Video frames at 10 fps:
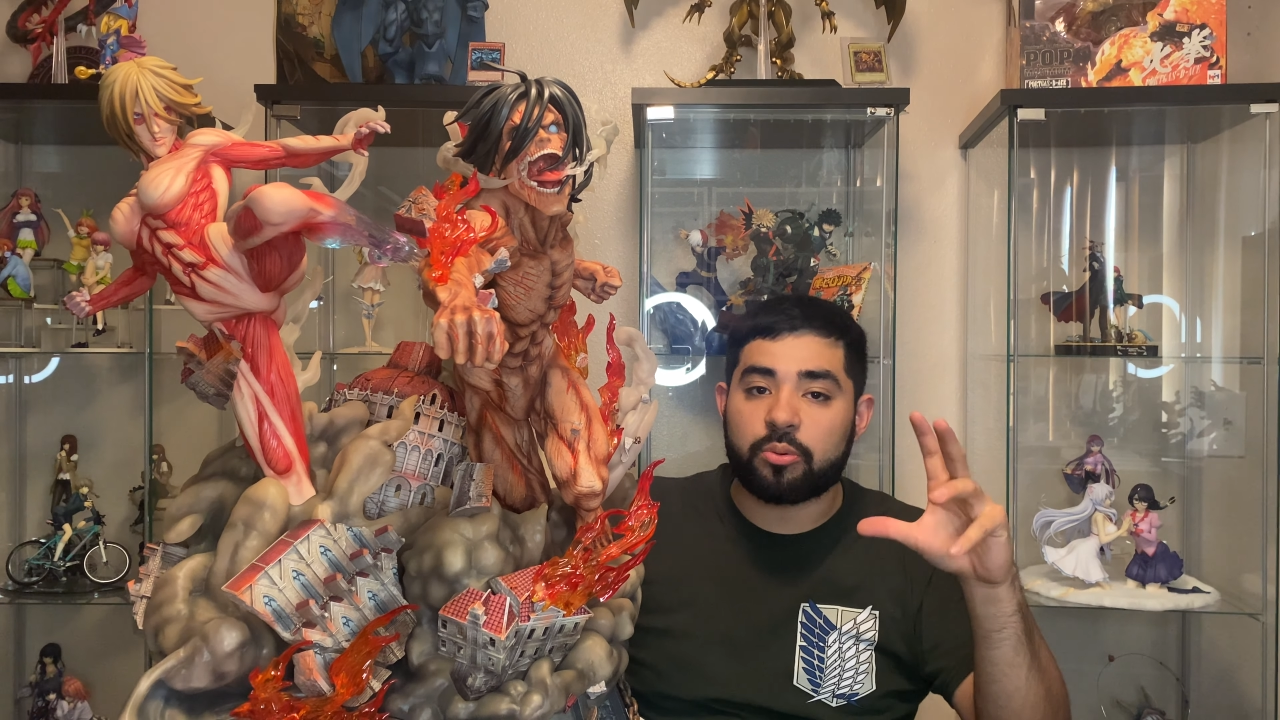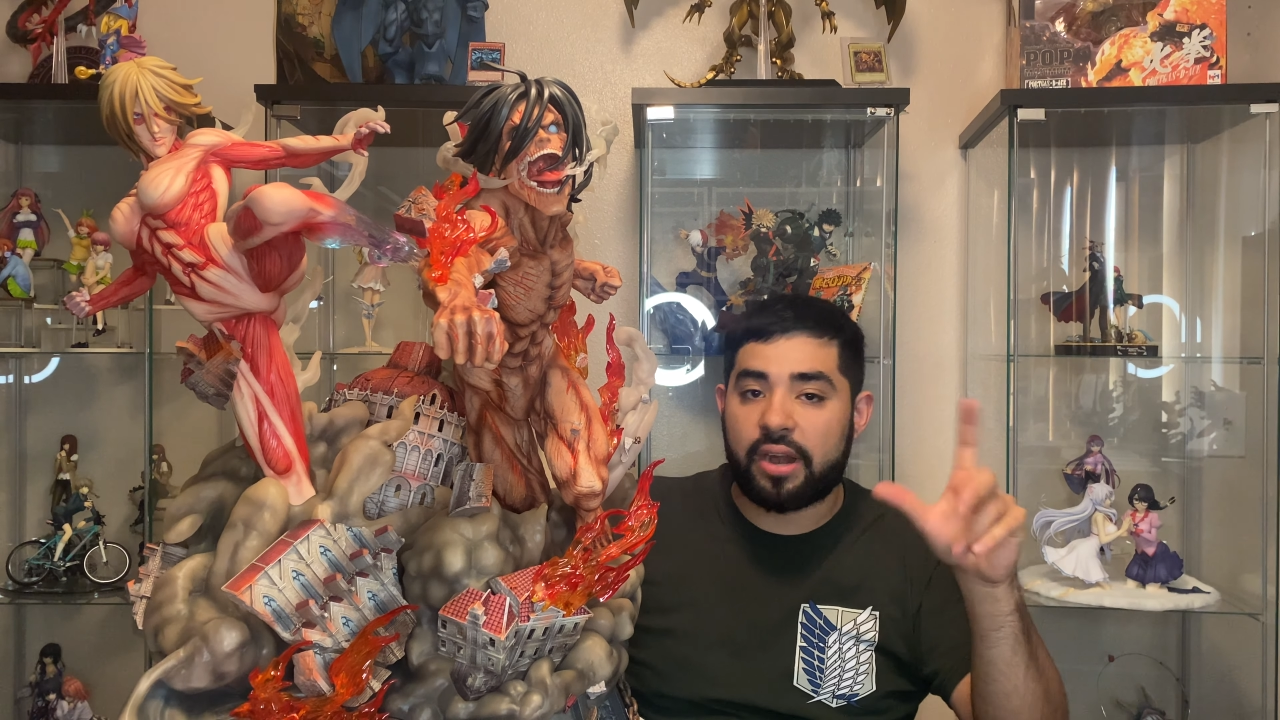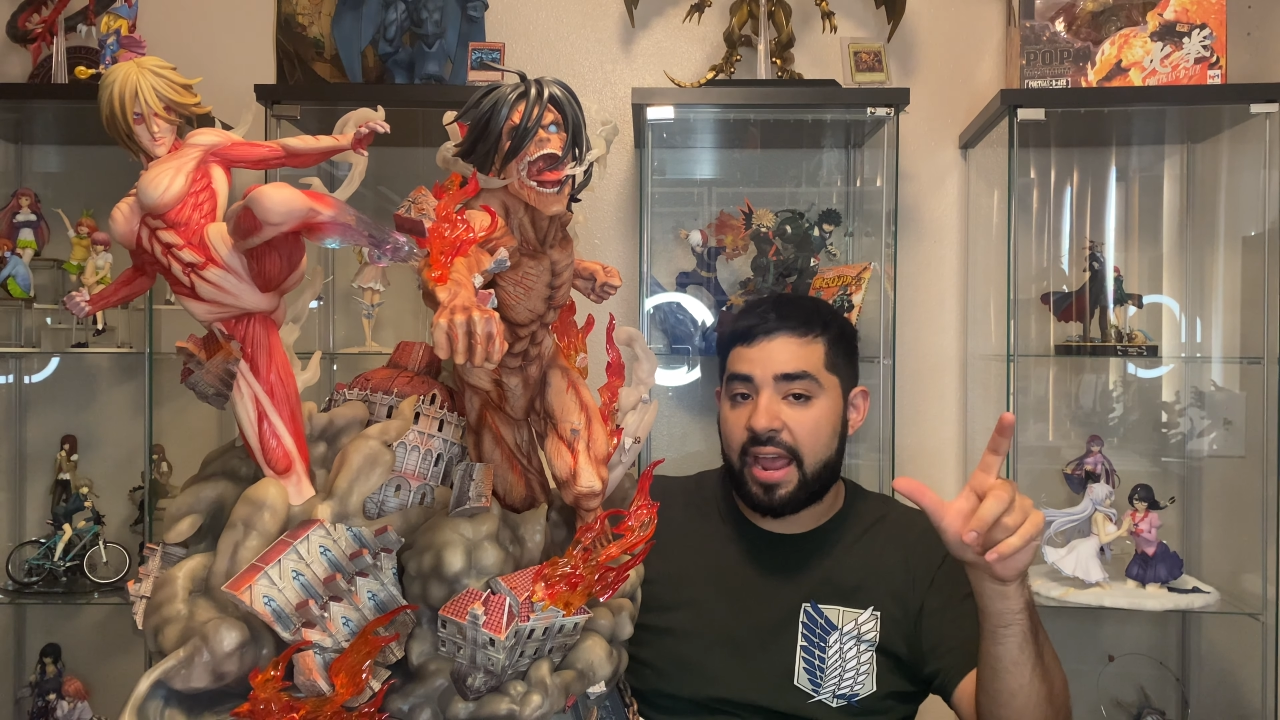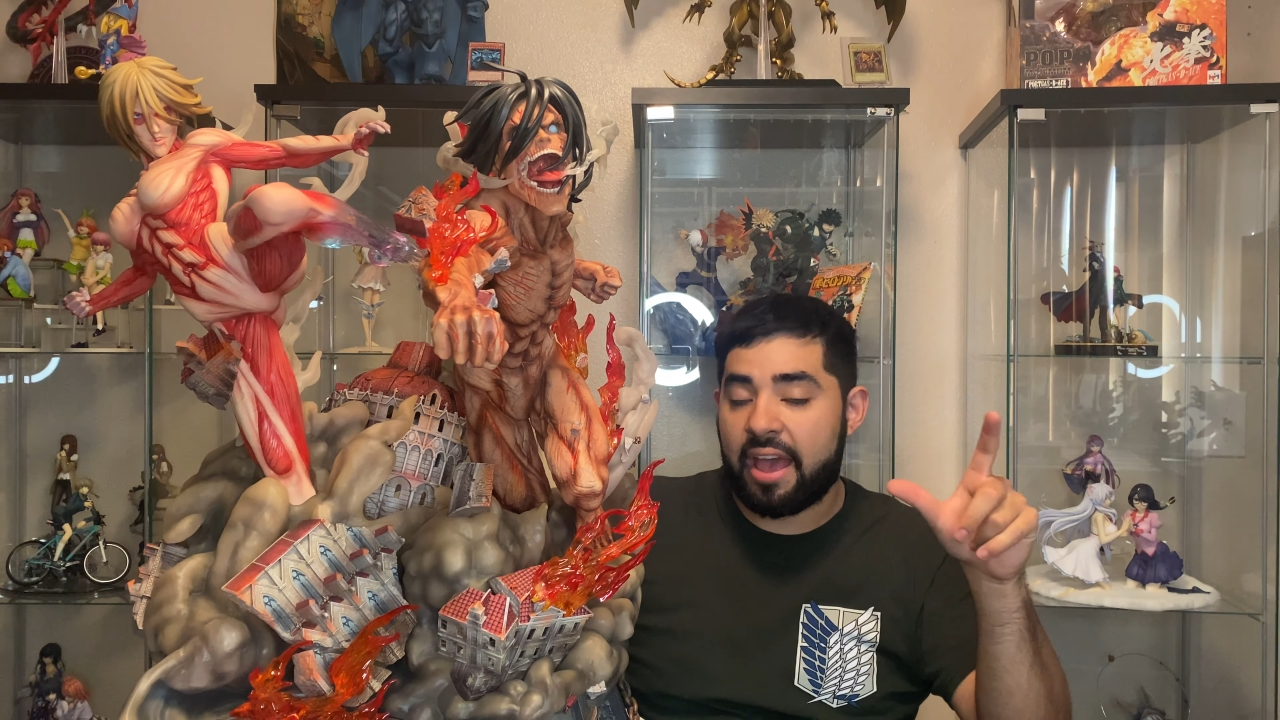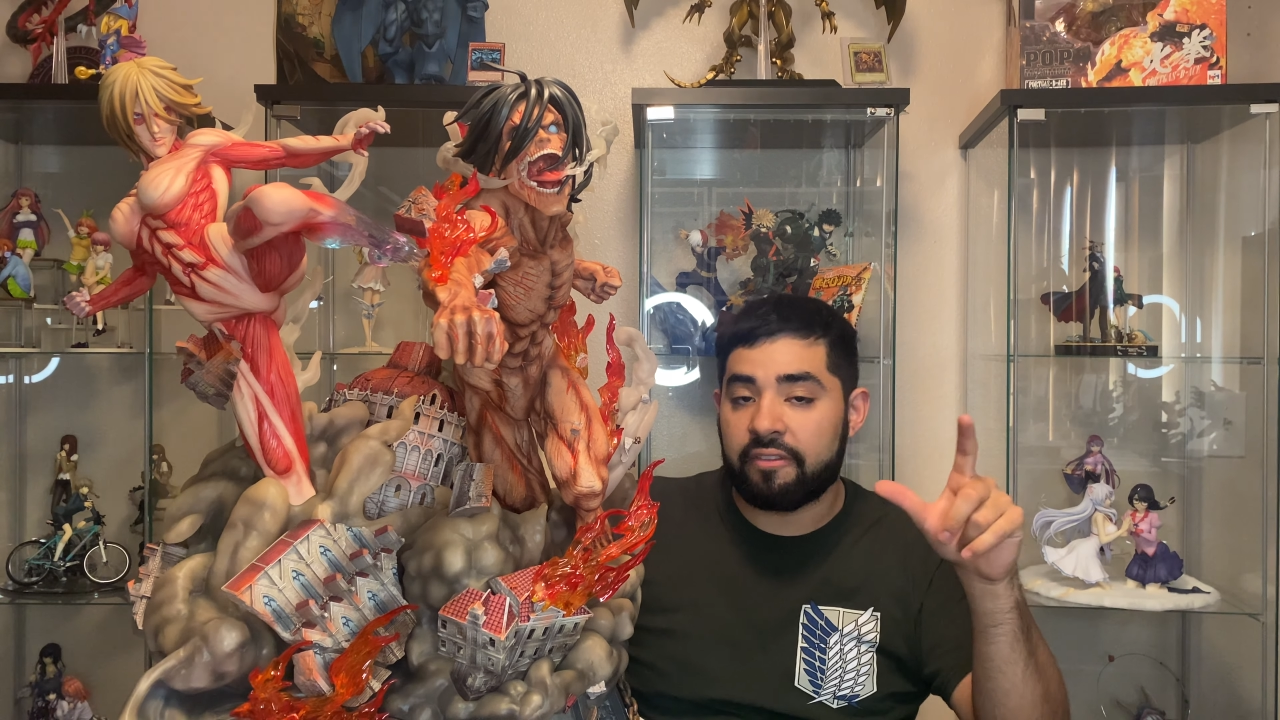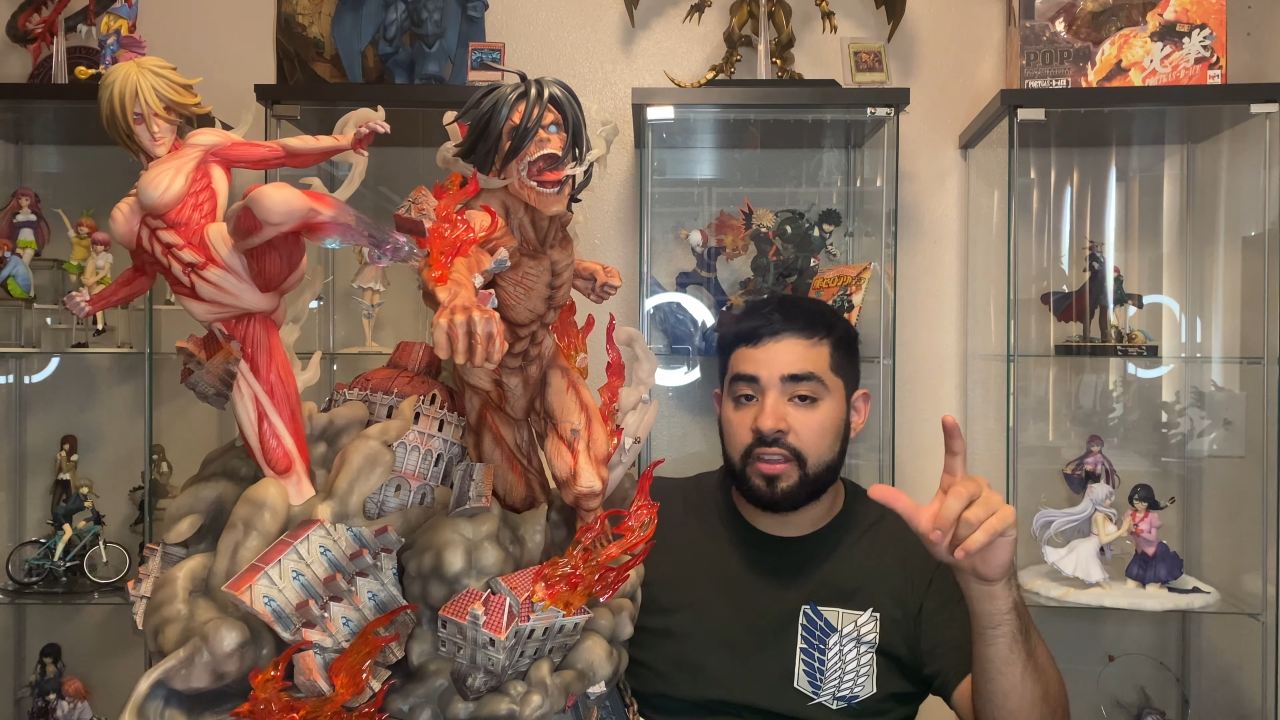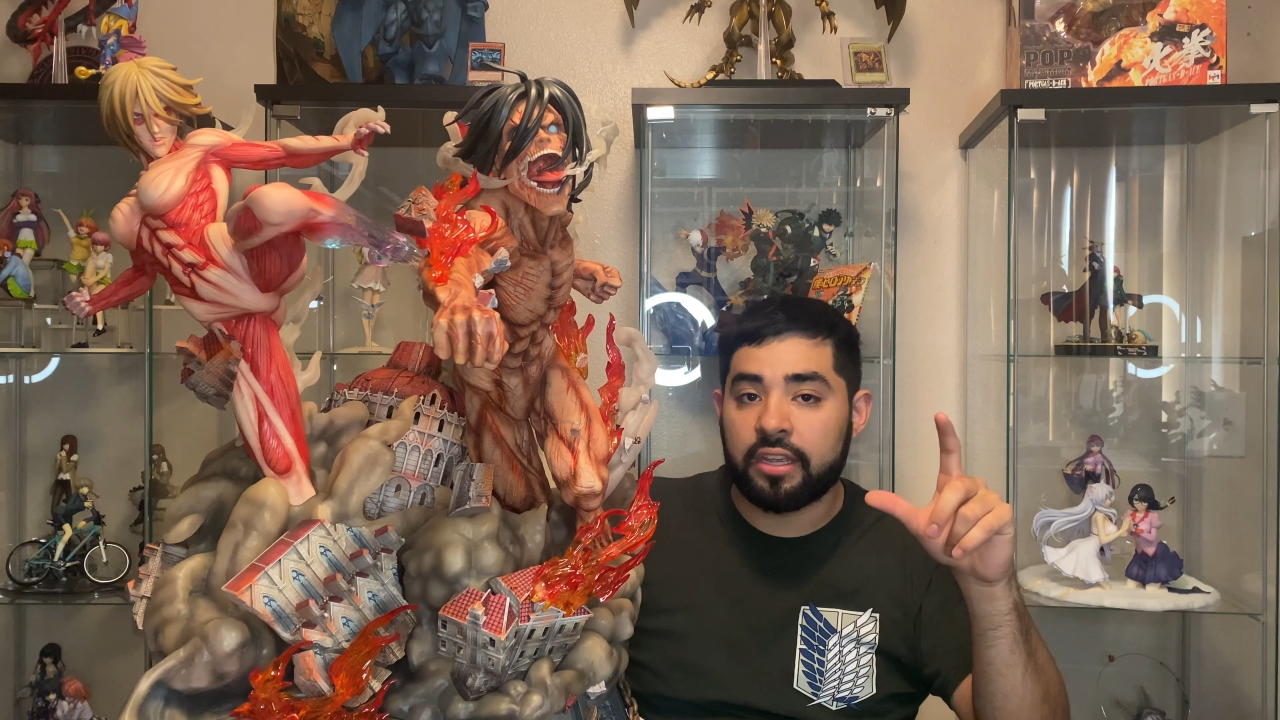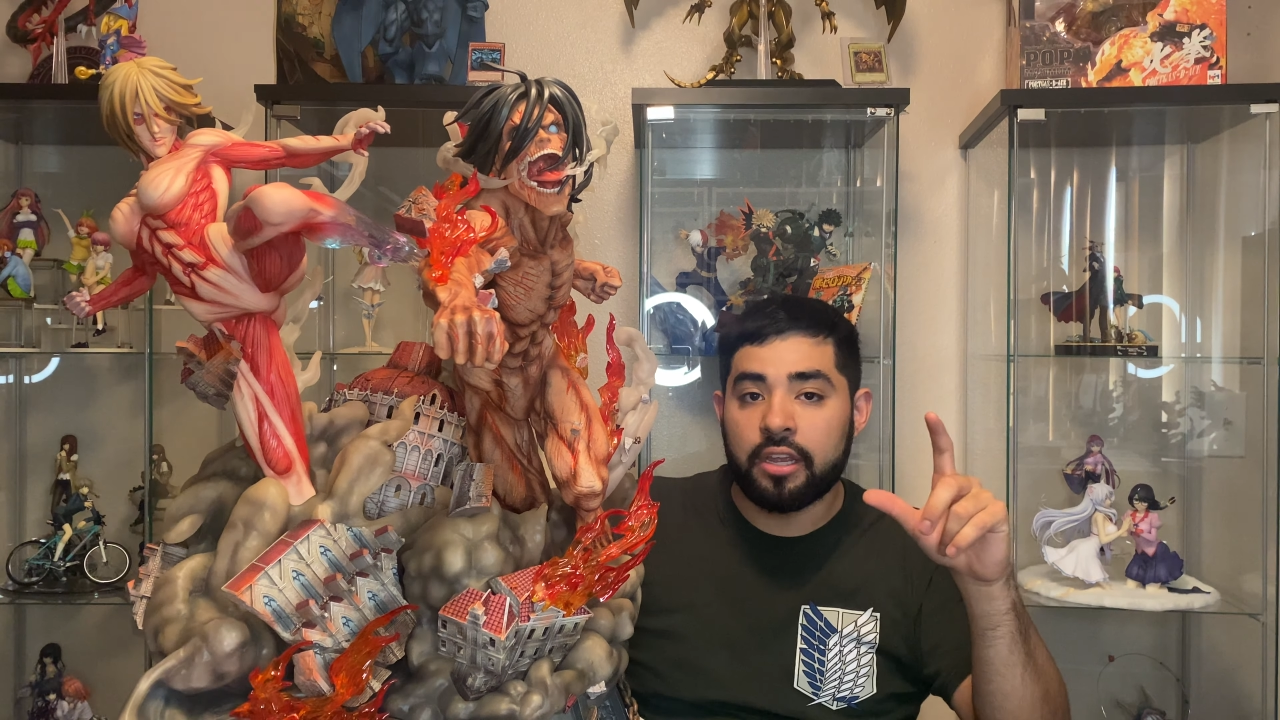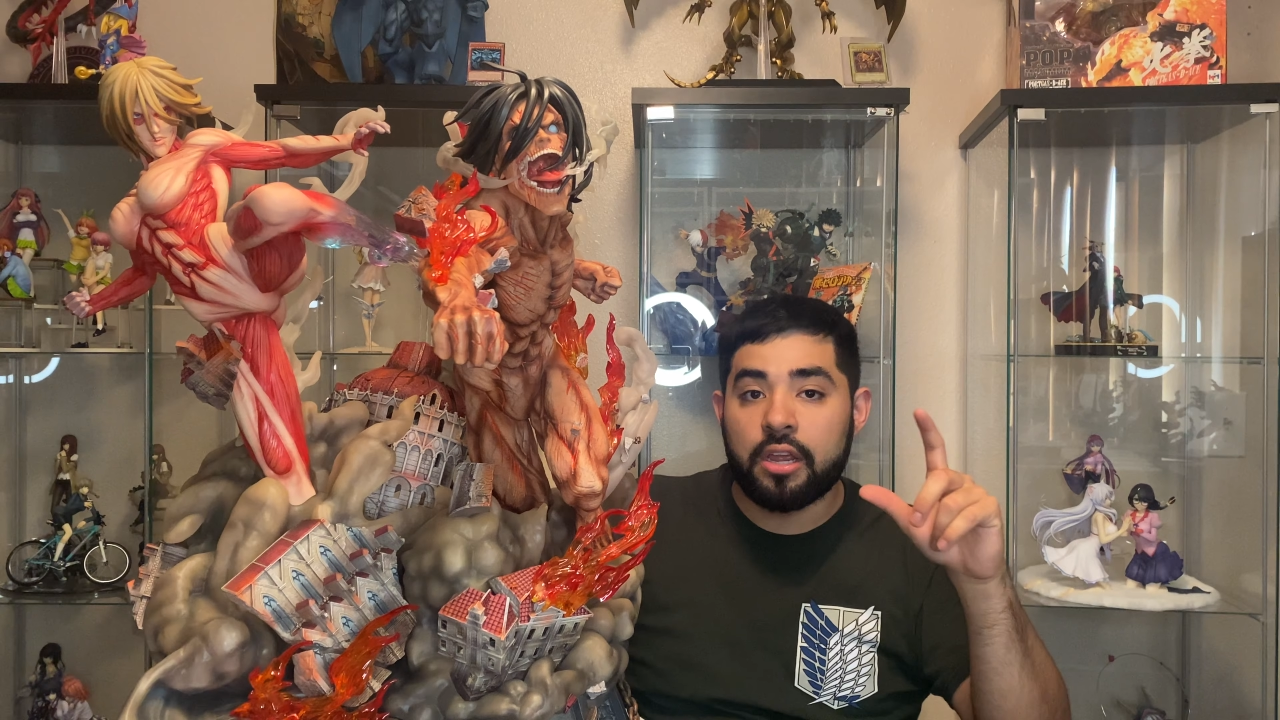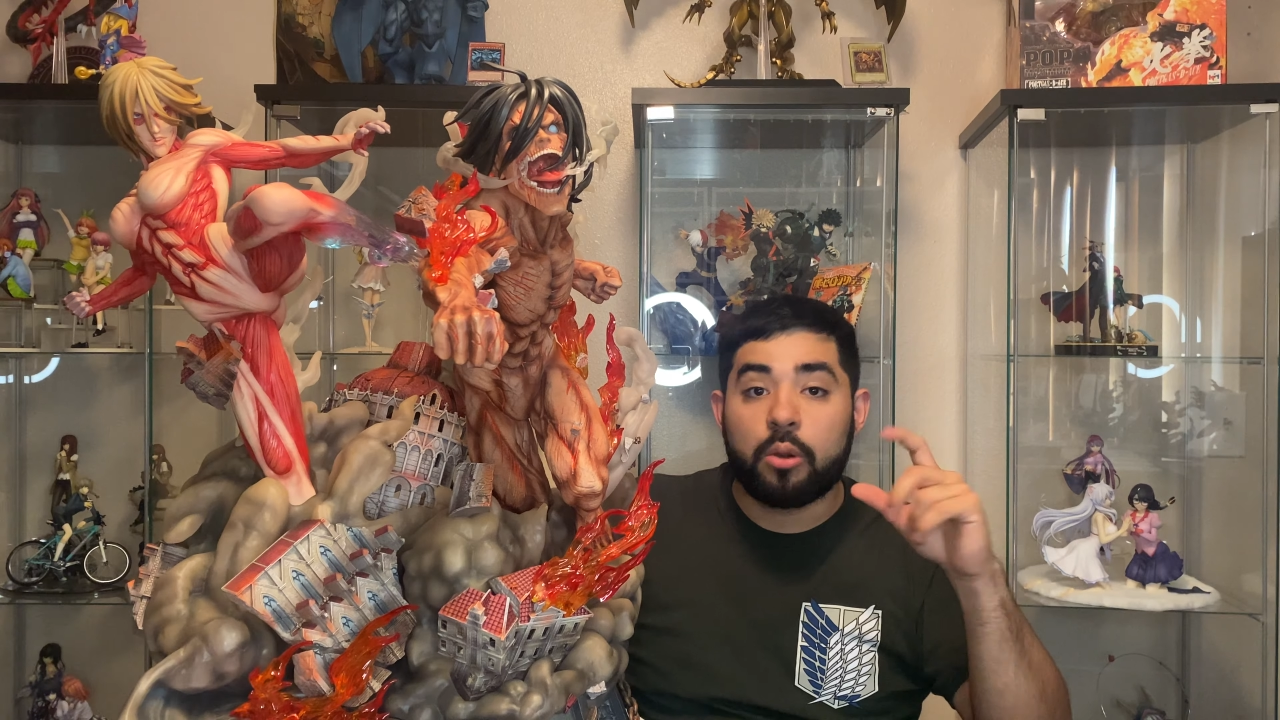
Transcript: where I have it,